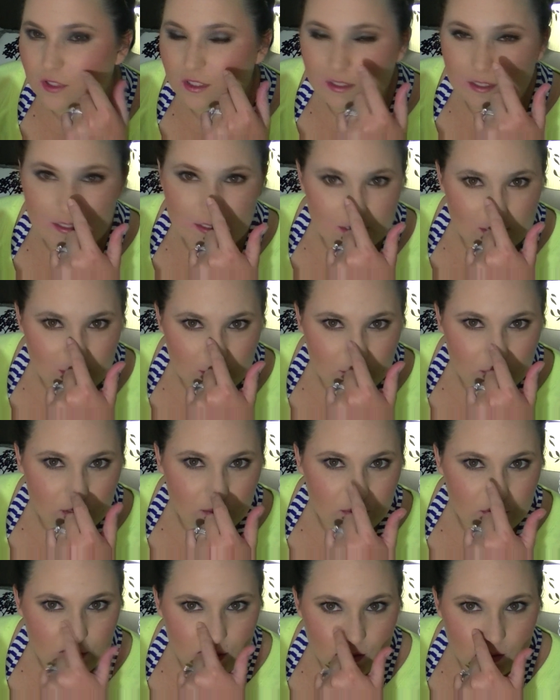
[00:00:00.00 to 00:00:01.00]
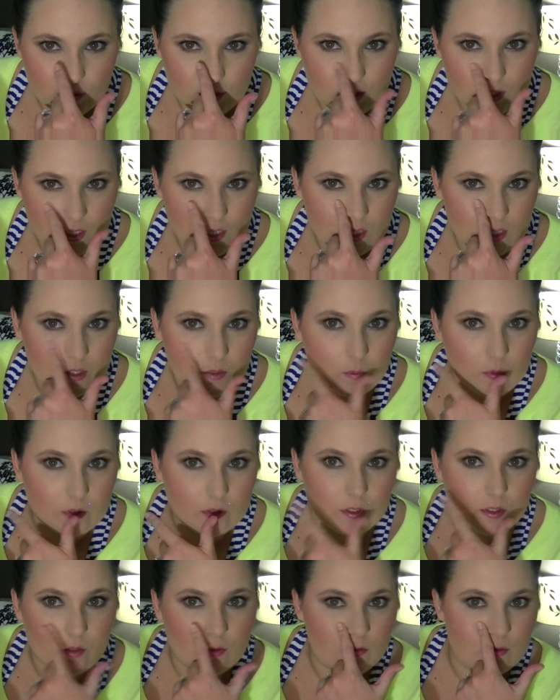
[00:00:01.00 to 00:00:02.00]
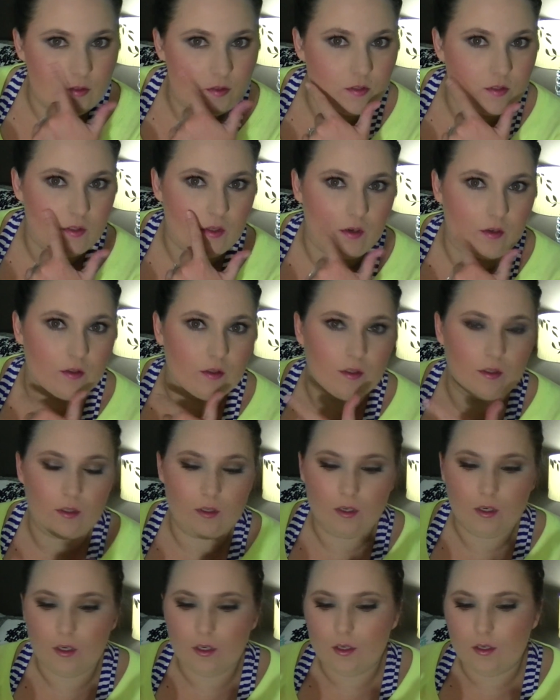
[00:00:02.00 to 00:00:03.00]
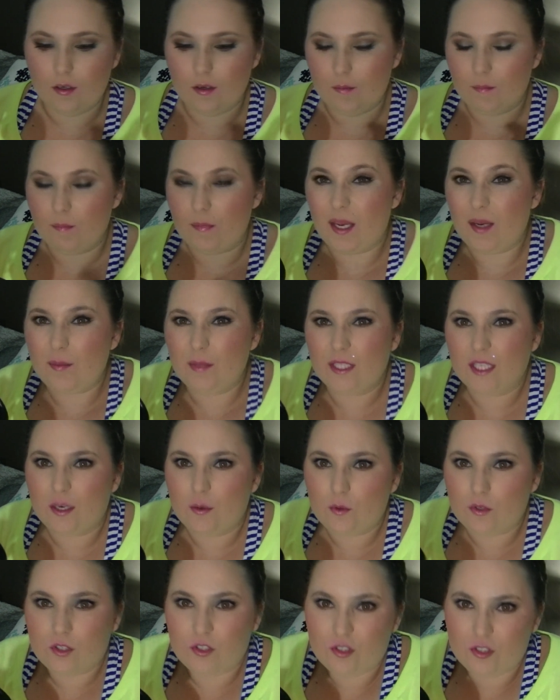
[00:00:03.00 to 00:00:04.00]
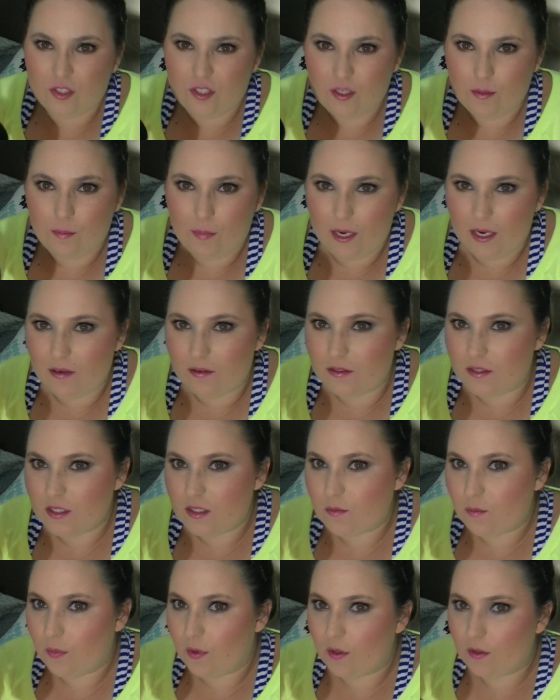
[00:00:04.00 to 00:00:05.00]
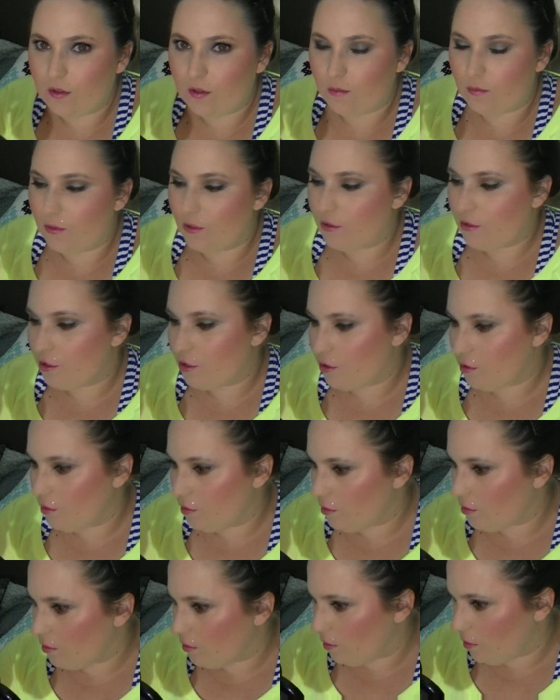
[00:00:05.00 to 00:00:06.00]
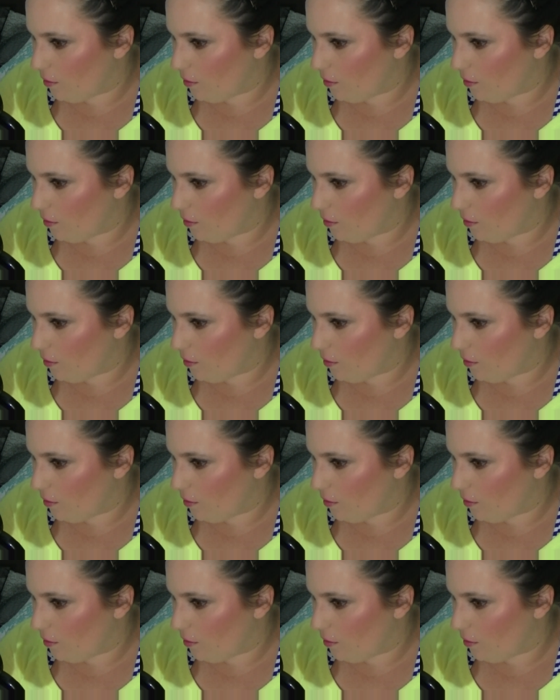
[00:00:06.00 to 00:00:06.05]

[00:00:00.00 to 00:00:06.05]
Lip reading: really seem to be doing it anywhere else, so maybe that was just a bad spot, I'm not sure.